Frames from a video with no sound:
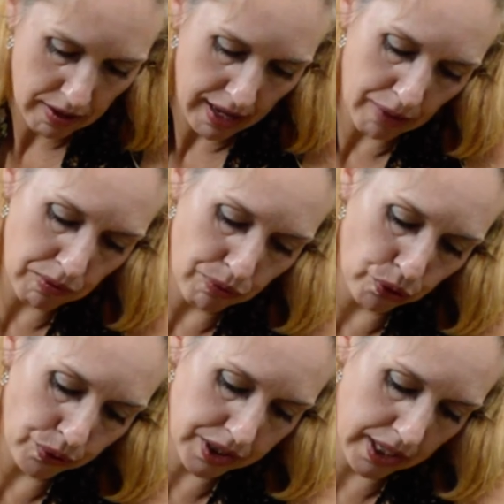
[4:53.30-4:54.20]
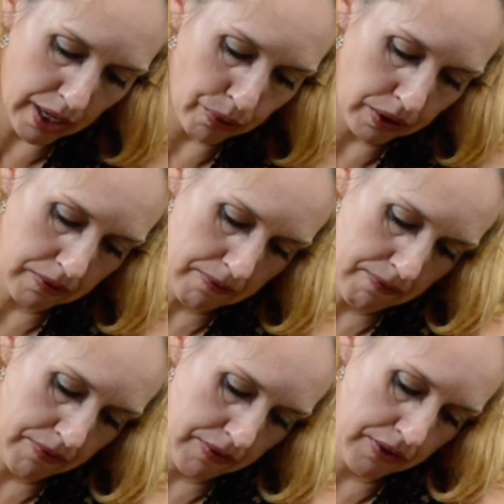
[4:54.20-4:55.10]
and we fold our
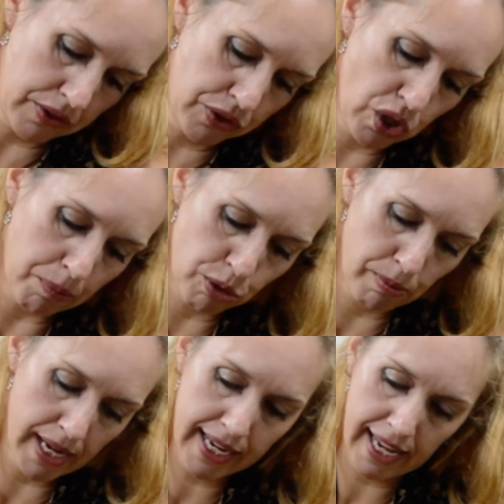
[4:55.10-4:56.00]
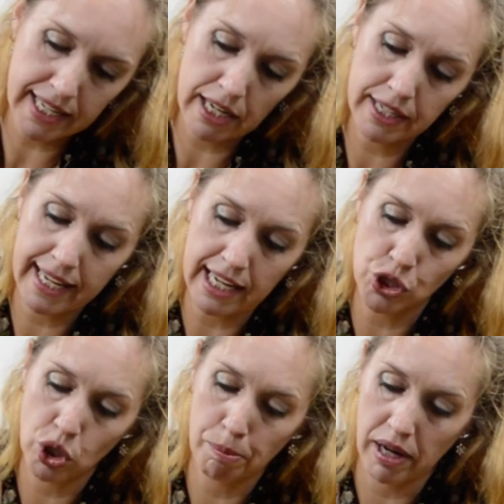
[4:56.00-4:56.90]
tops back, and then they can
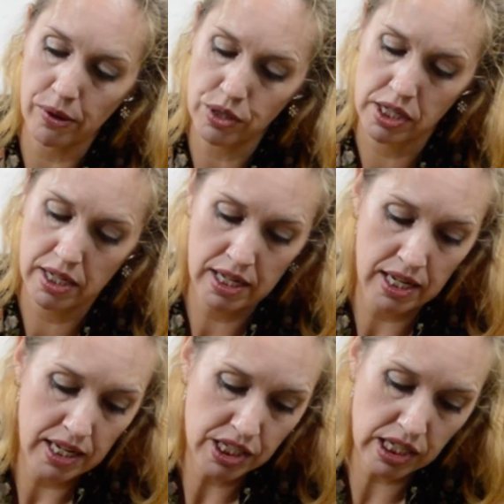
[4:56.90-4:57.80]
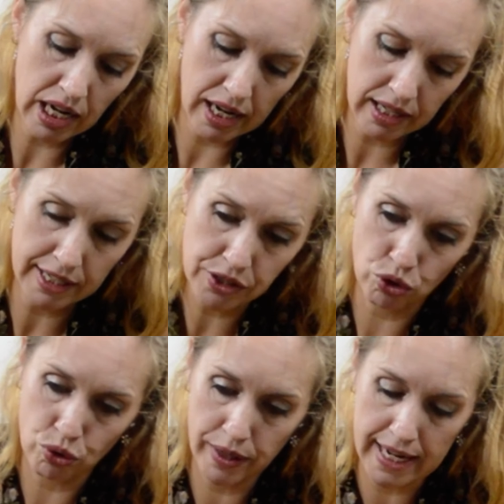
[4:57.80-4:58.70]
jump out slightly to
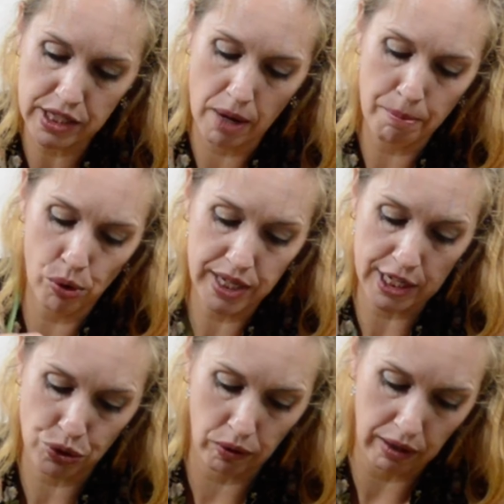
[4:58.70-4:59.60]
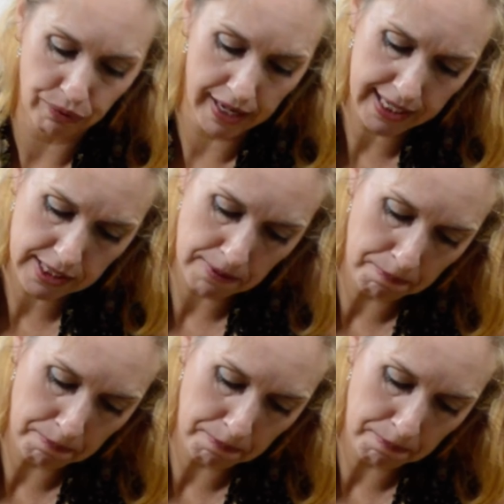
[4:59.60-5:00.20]
create a more natural effect.